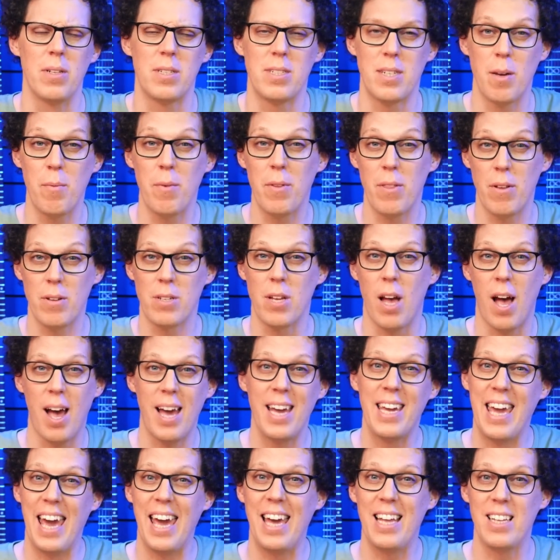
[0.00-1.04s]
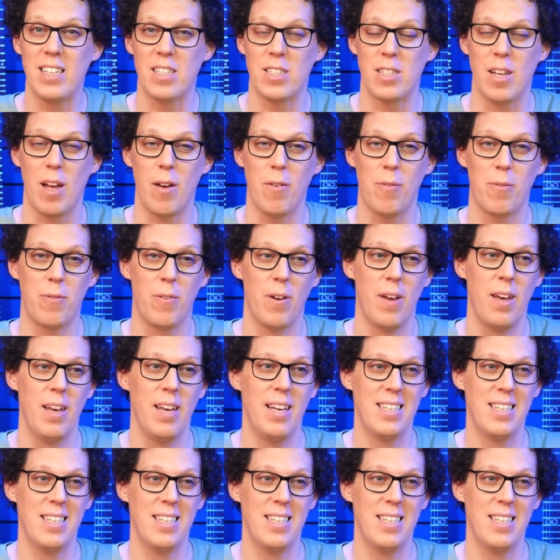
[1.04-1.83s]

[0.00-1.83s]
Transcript: and some of those high gain stuff